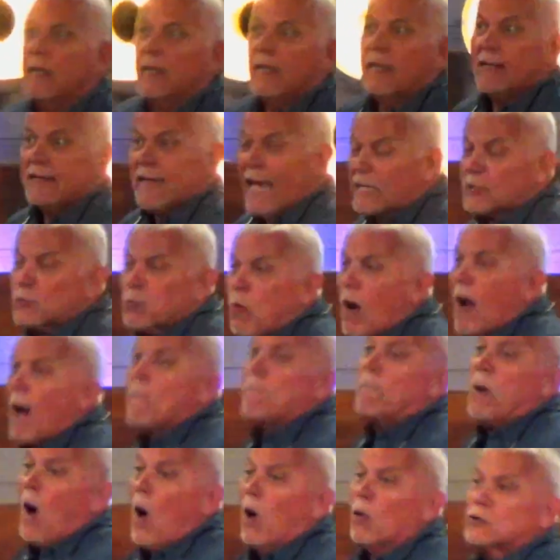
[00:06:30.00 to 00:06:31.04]
That's why
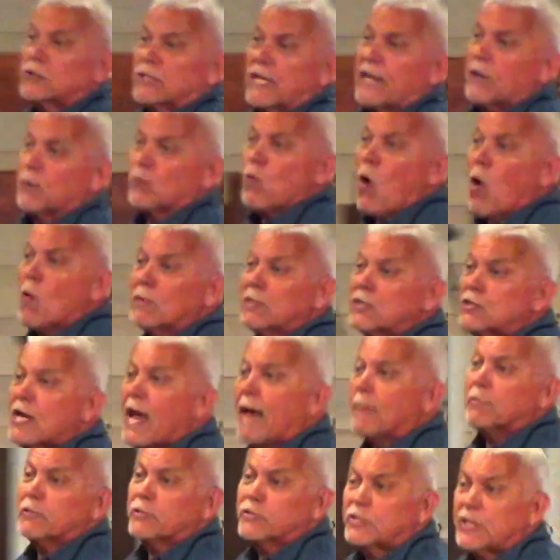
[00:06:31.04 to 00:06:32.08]
Paul said in Romans
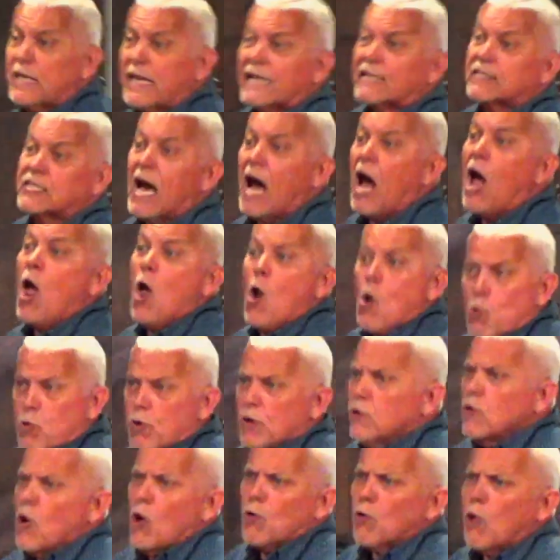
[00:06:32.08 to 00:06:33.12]
chapter 6, we're
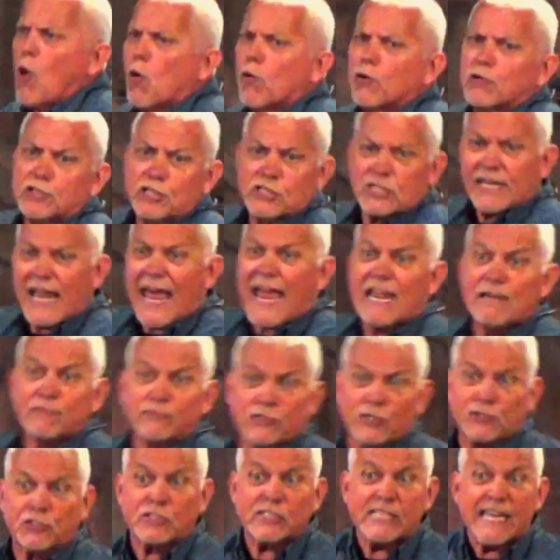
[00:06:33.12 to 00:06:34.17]
no longer slaves
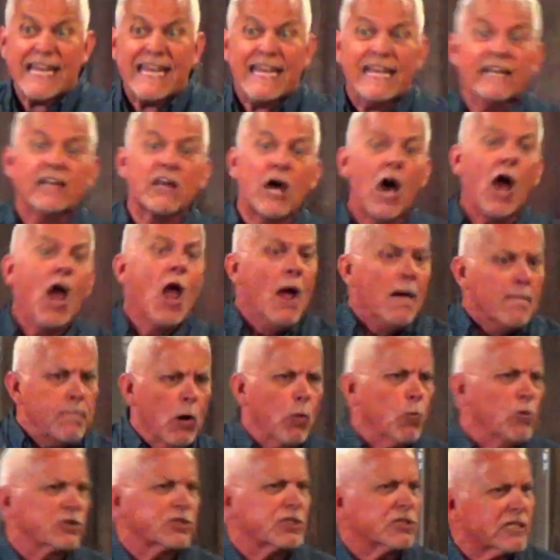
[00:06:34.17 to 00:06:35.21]
to sin, but
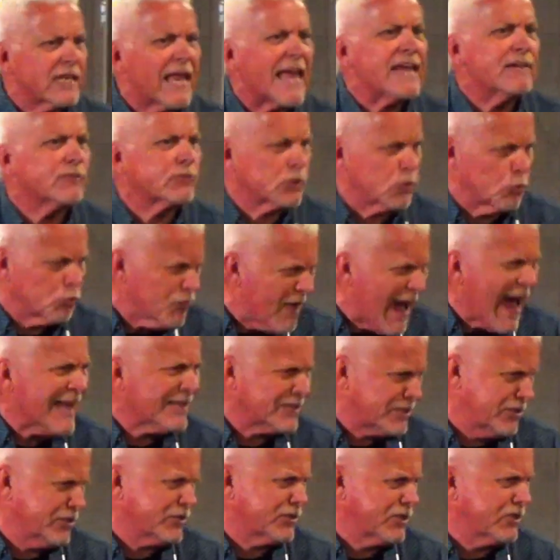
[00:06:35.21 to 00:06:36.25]
we're slaves to
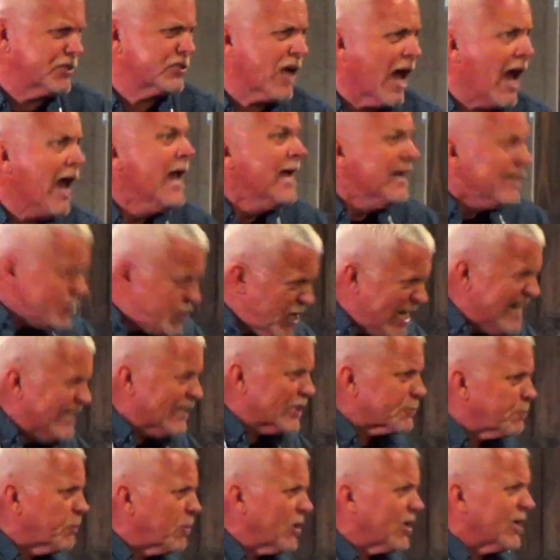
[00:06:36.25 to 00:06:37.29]
righteousness.
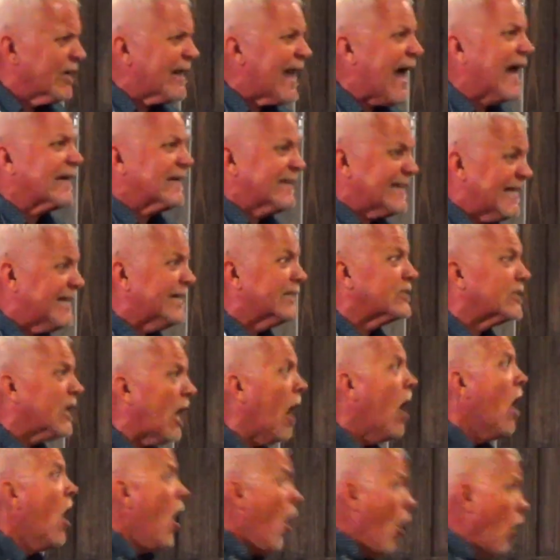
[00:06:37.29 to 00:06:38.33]
Jesus put it like this
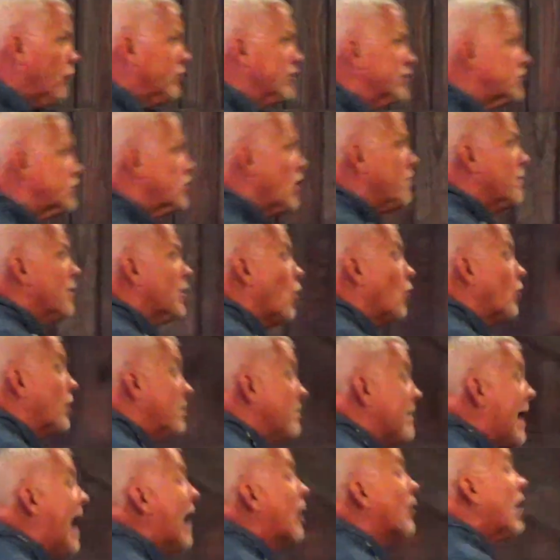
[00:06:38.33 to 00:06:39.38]
on the Sermon on the
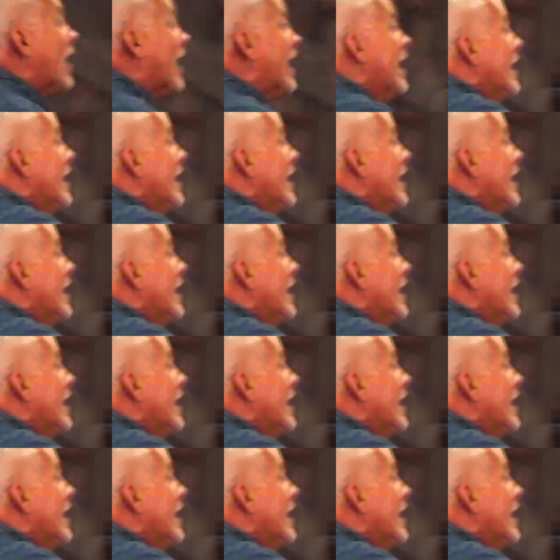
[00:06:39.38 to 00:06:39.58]
Mount.